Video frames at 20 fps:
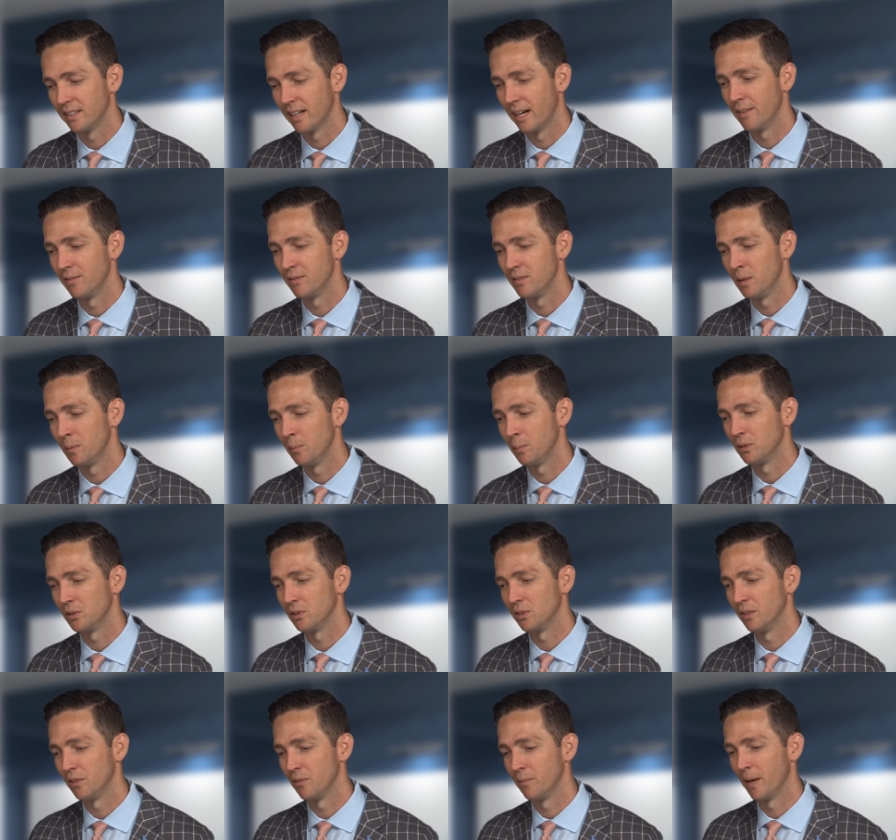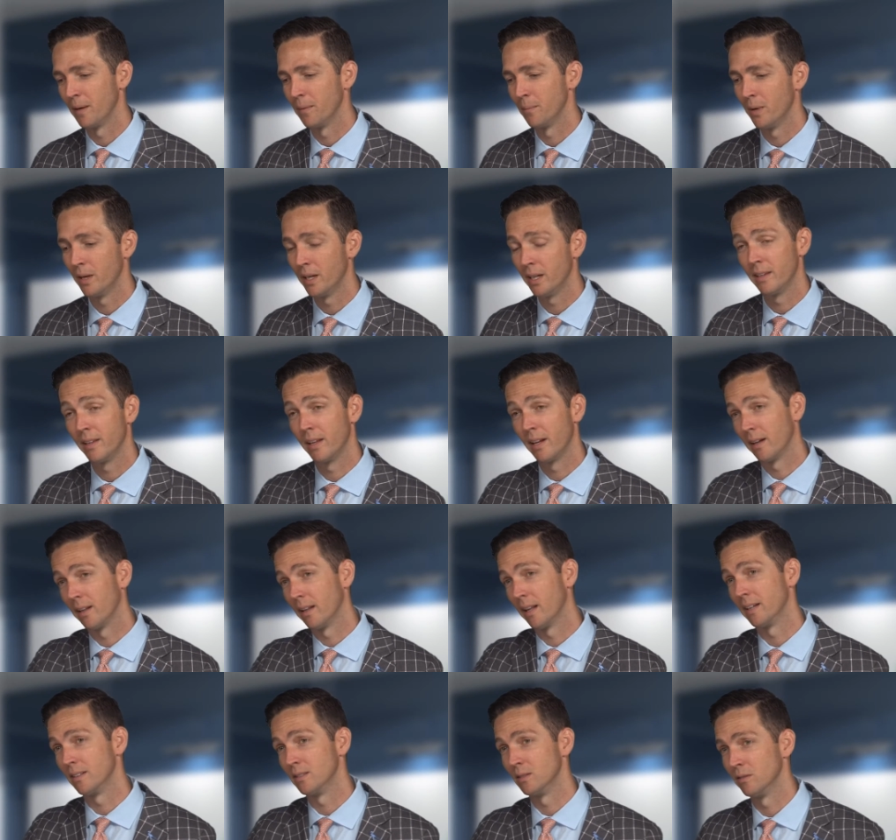I have 10% of my money that I'd
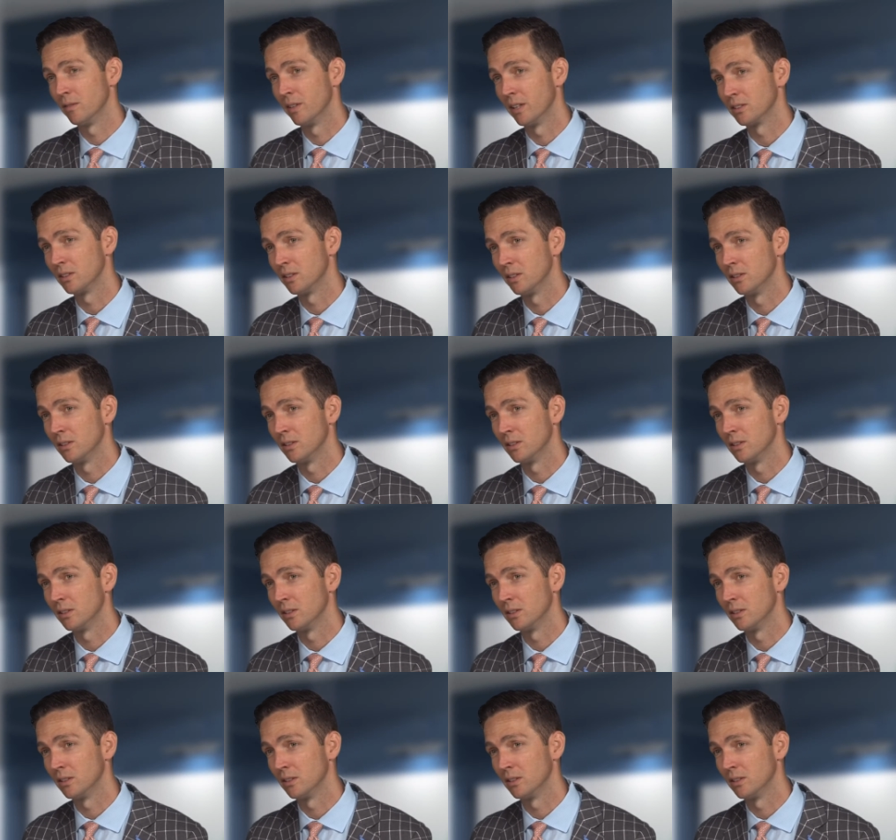like to invest